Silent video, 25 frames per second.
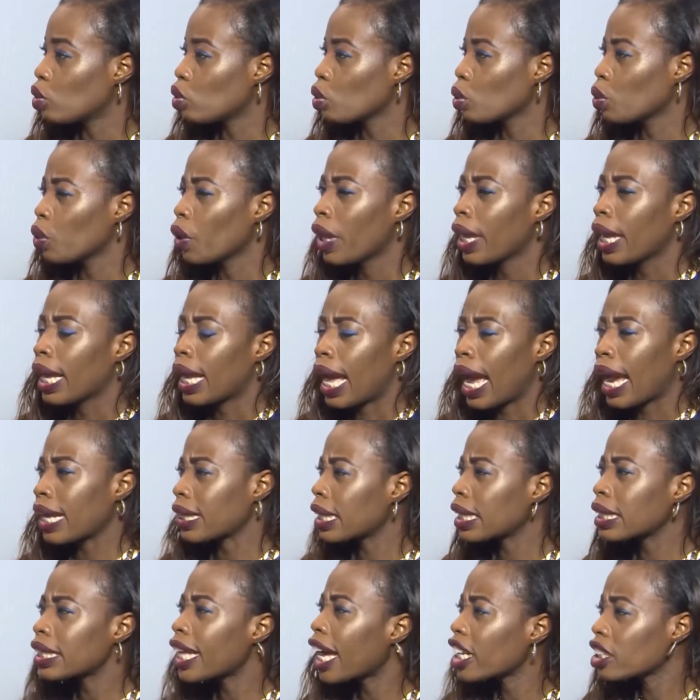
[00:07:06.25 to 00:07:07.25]
So I
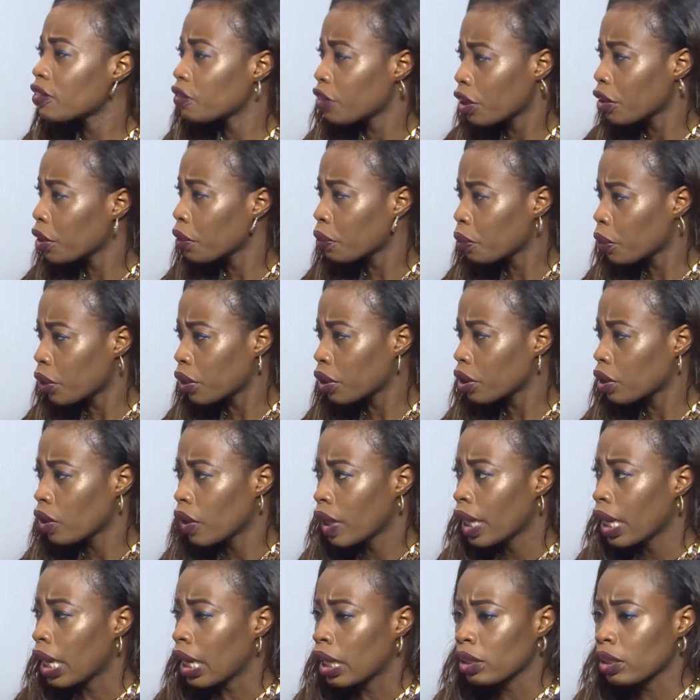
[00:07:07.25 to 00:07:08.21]
think that's very wrong.